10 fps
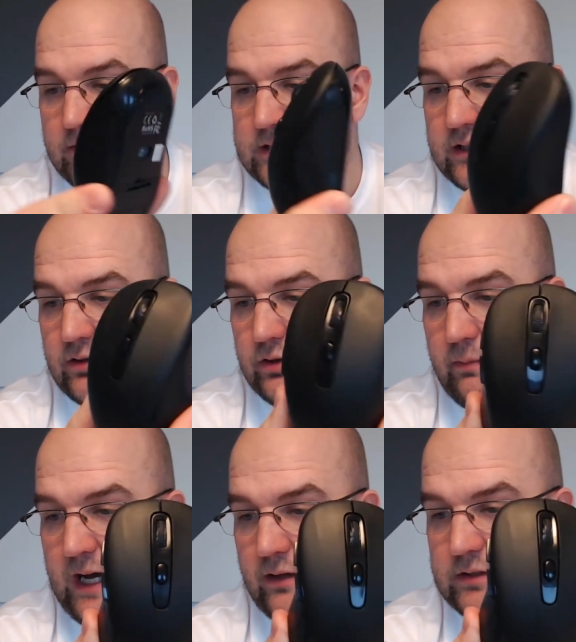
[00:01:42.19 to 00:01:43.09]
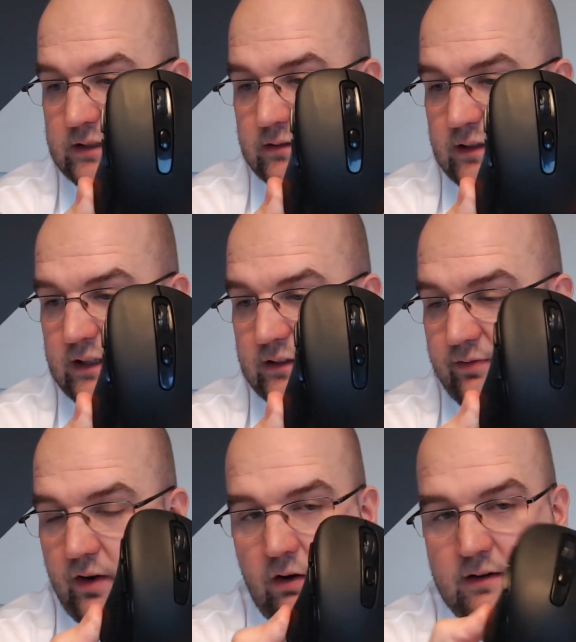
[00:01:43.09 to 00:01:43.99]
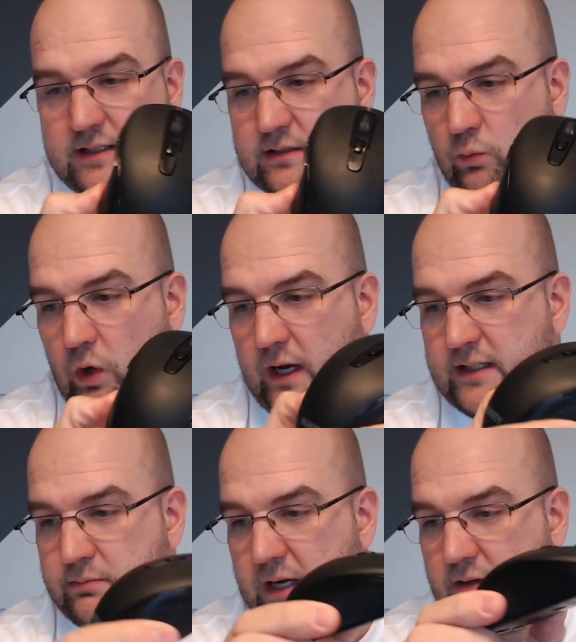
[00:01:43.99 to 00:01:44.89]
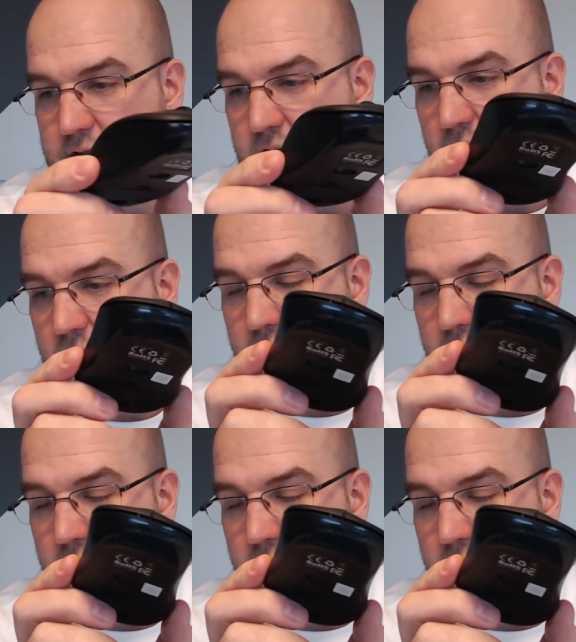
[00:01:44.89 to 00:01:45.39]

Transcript: It's a good mouse, and as far as wireless mouse go,